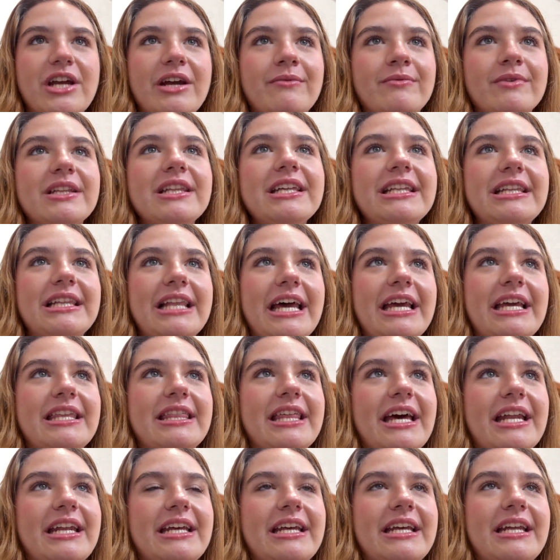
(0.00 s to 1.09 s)
I really like
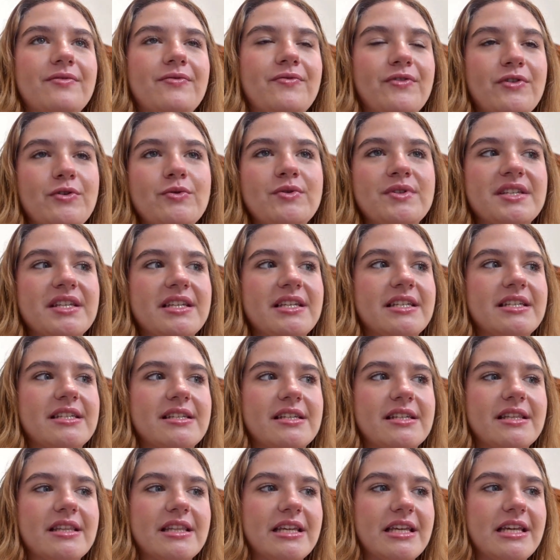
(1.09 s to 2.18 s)
that it fuses
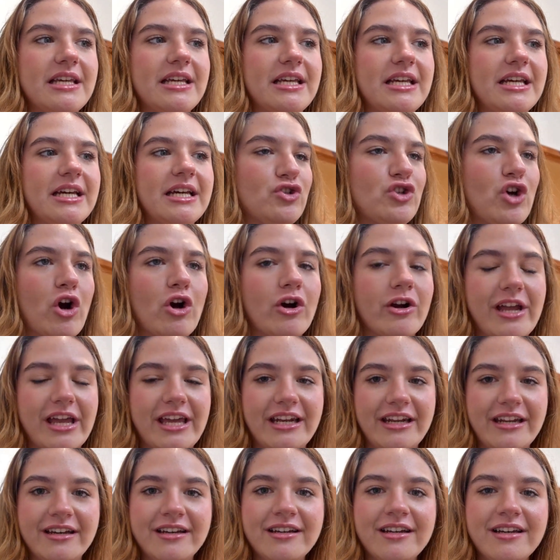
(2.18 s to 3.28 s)
the
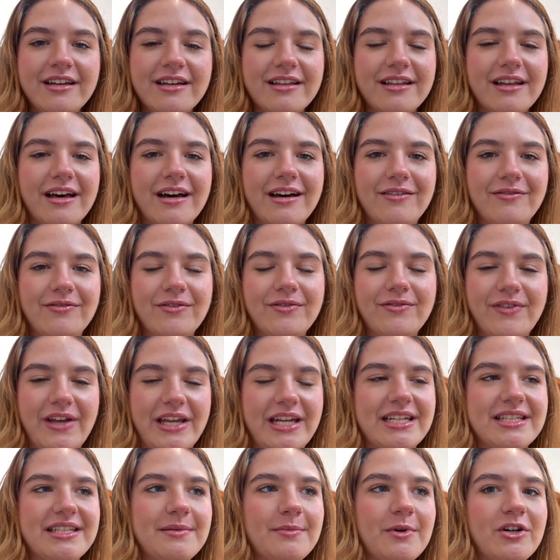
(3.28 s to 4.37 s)
jargon of
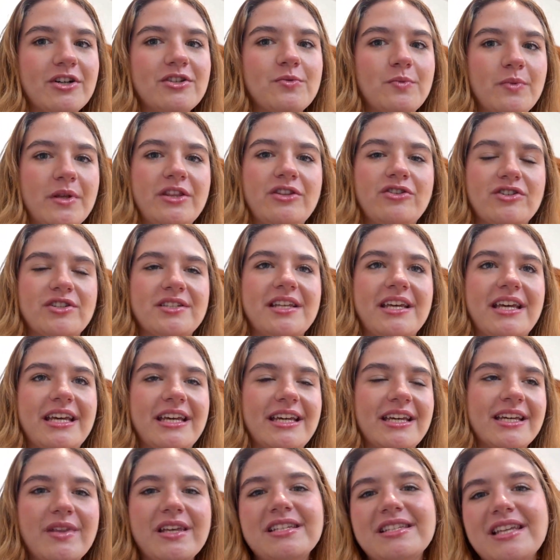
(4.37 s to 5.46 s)
fantasy books with just
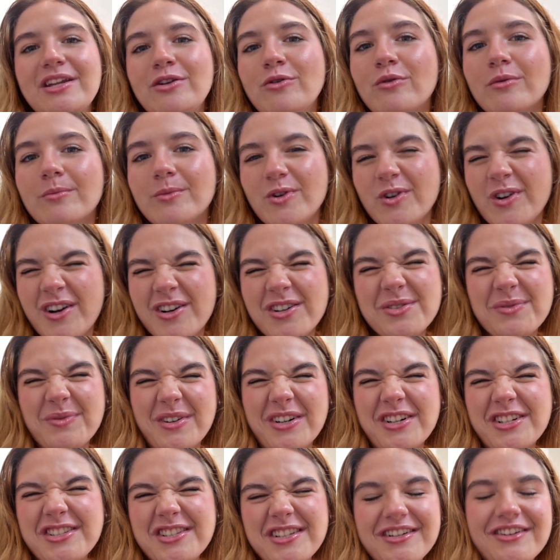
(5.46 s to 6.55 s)
like, they say normal curse
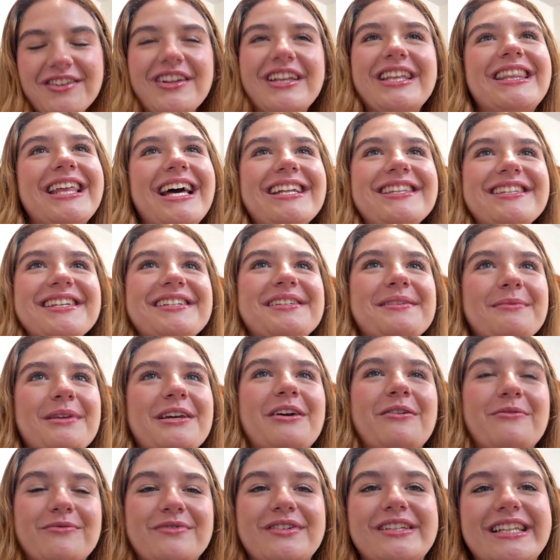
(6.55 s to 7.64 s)
words, you know, like that's like something I
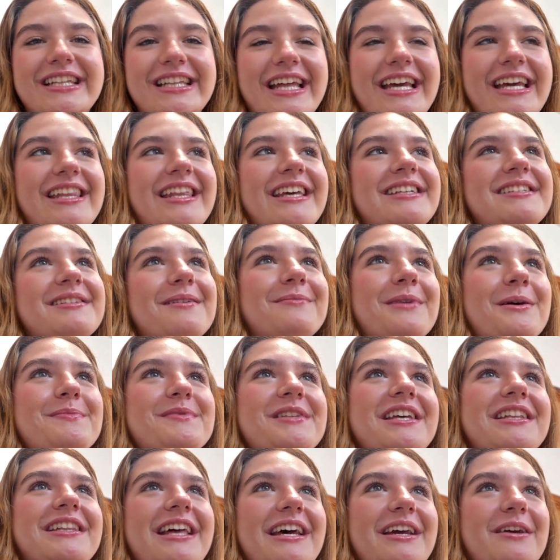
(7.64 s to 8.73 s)
really like. Like, sometimes
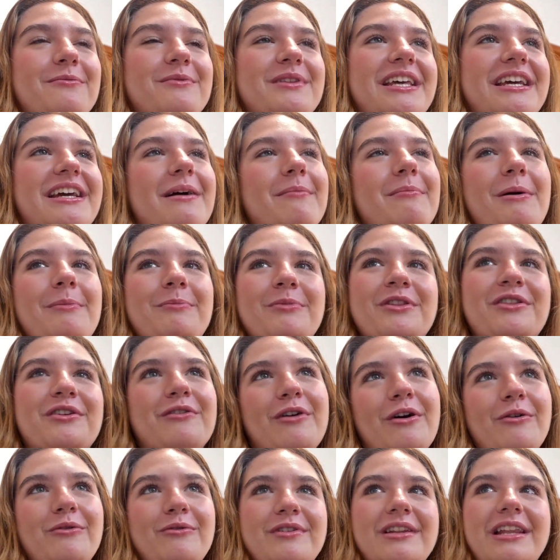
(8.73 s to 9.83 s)
I like when they come up with their
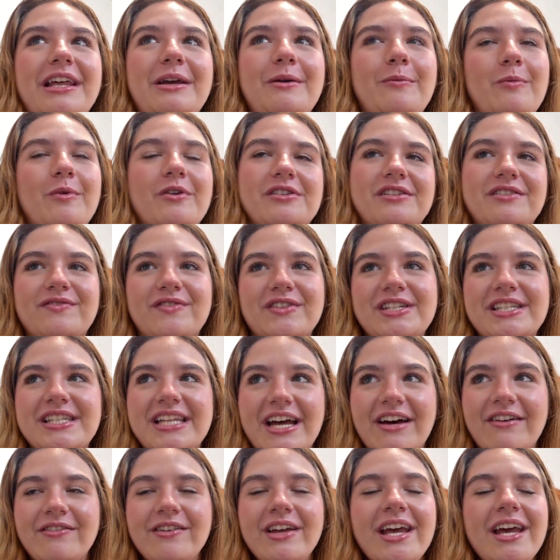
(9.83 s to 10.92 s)
own like words for
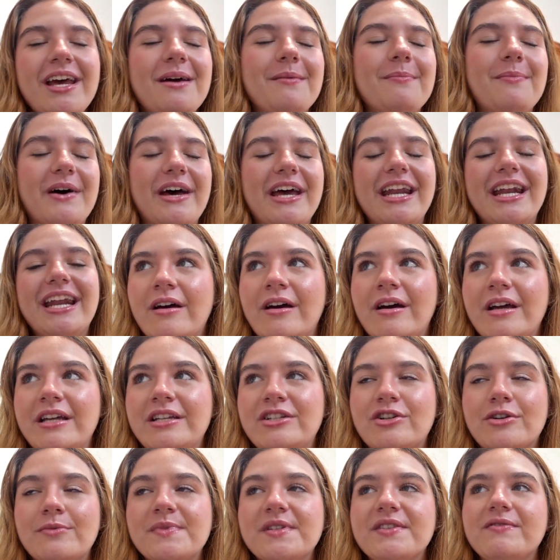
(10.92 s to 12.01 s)
stuff, but in
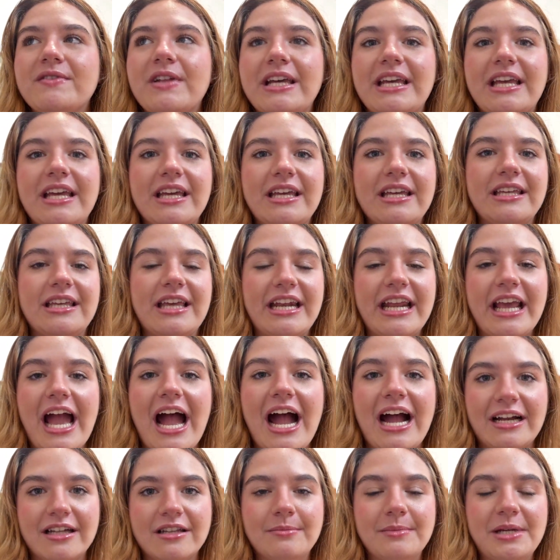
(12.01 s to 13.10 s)
terms of like getting
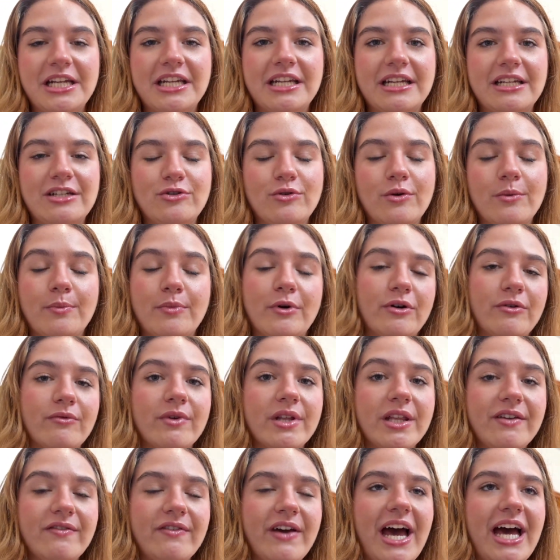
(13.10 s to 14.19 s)
acclimated into a book
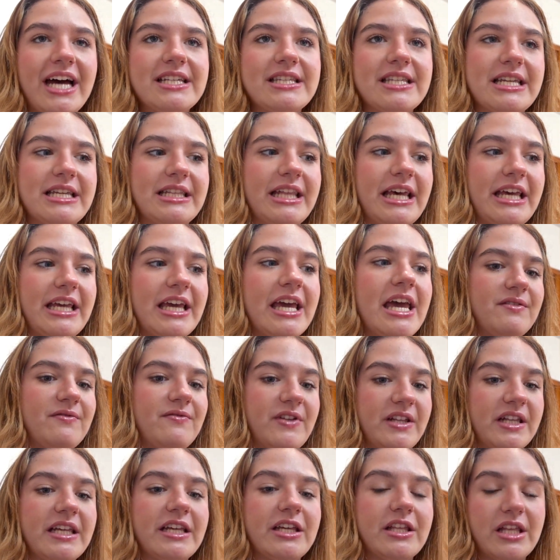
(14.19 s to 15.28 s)
really fast and like
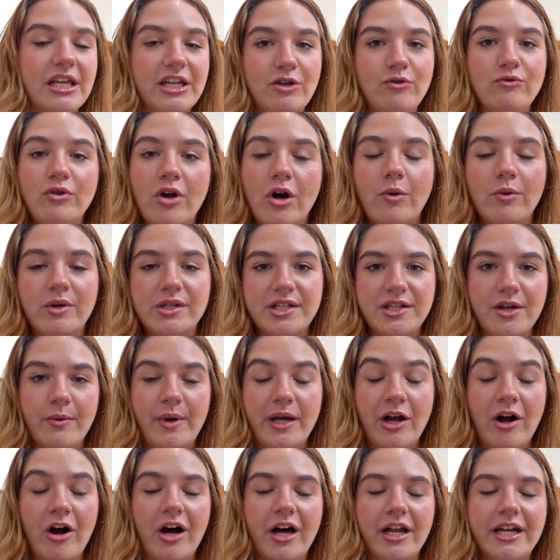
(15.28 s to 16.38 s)
feeling like you know what's
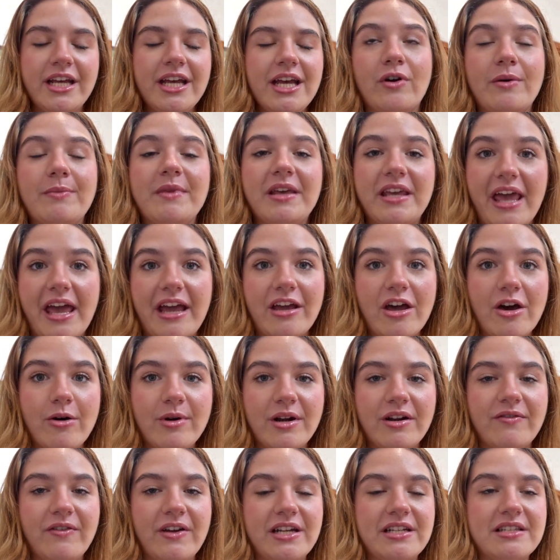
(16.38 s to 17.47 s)
going on from the get-go
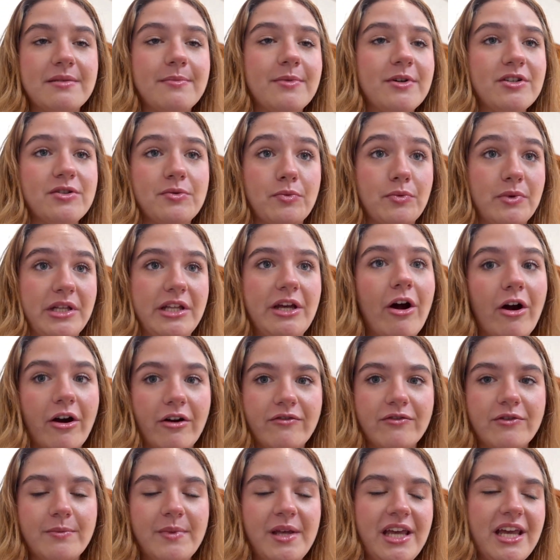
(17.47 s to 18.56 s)
in a fantasy book is really hard
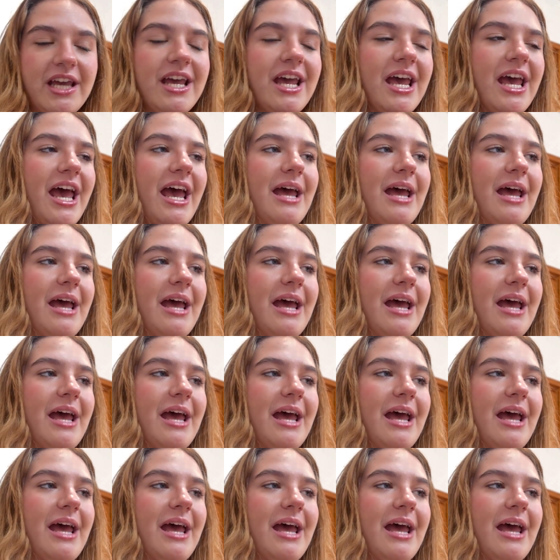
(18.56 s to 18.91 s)
for me.